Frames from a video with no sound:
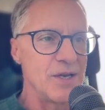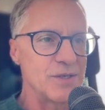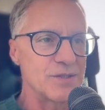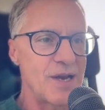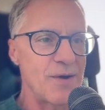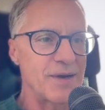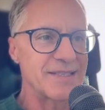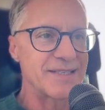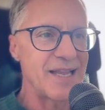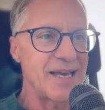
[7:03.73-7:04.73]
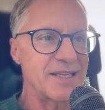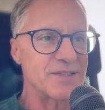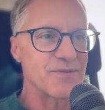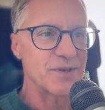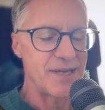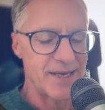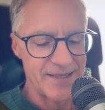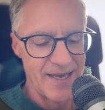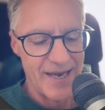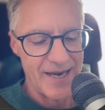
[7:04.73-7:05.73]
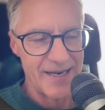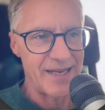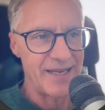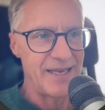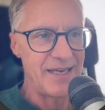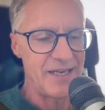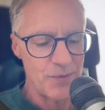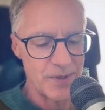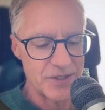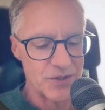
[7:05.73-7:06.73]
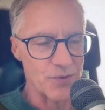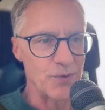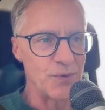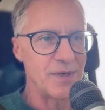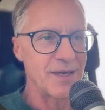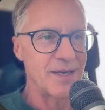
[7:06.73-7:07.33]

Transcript: So now I'm going to select this vertex and I'm going to E to extrude.